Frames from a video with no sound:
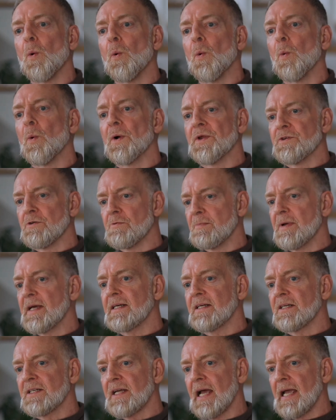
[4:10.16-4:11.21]
When you
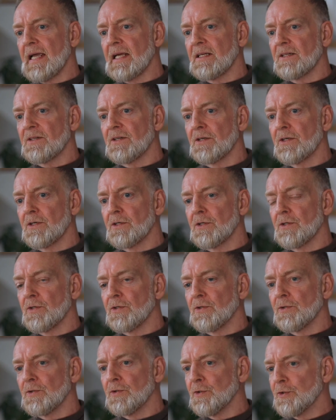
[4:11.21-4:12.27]
meditate,
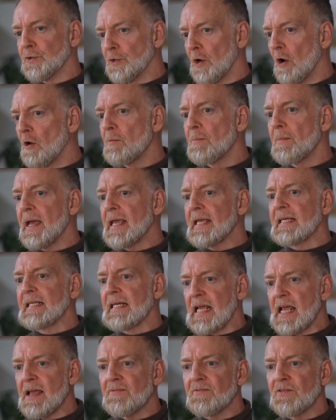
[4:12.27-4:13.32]
you don't make an
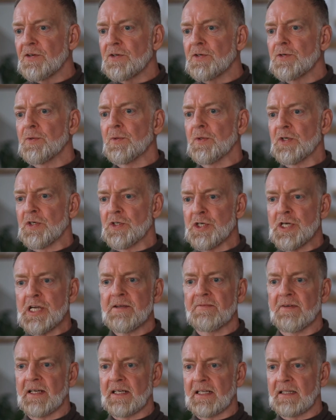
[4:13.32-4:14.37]
effort to
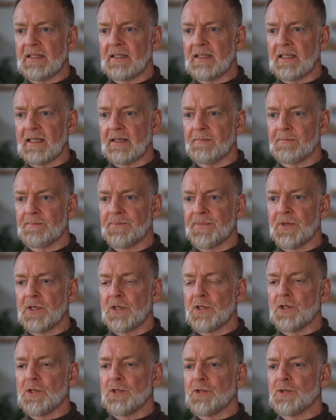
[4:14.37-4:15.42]
achieve anything.
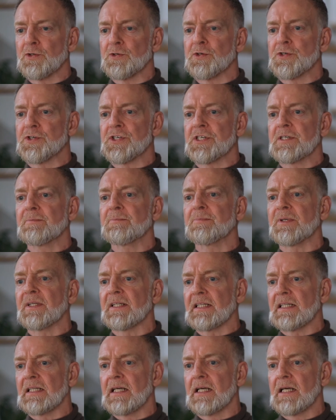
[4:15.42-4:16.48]
You
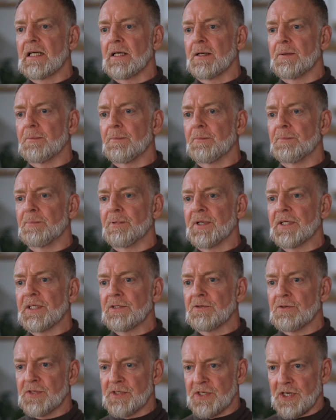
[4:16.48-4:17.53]
simply bring
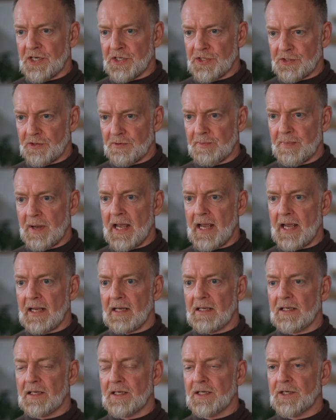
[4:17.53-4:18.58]
your attention back
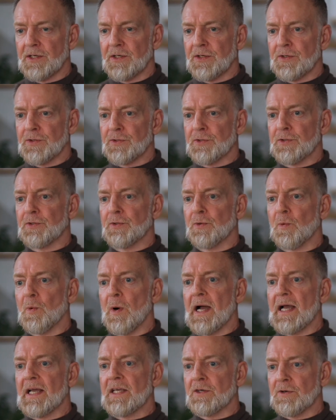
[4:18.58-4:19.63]
to the
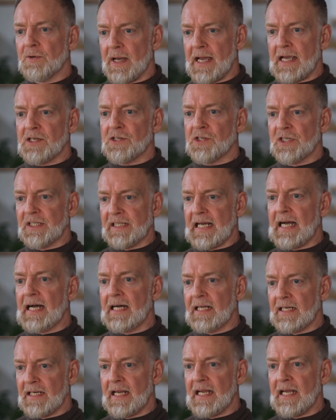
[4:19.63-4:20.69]
way you actually
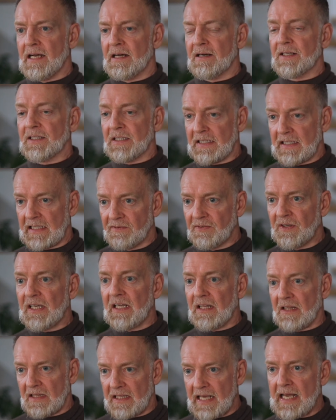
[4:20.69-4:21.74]
are now, and
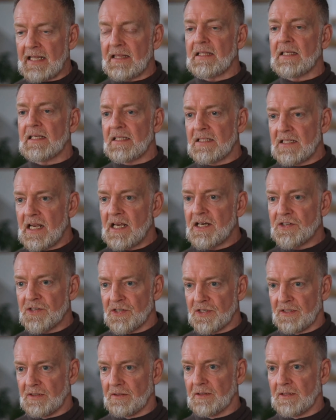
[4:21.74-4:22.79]
giving that the
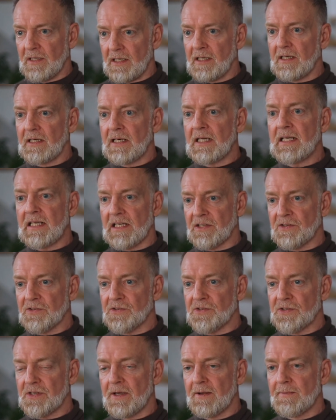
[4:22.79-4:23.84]
attention that it needs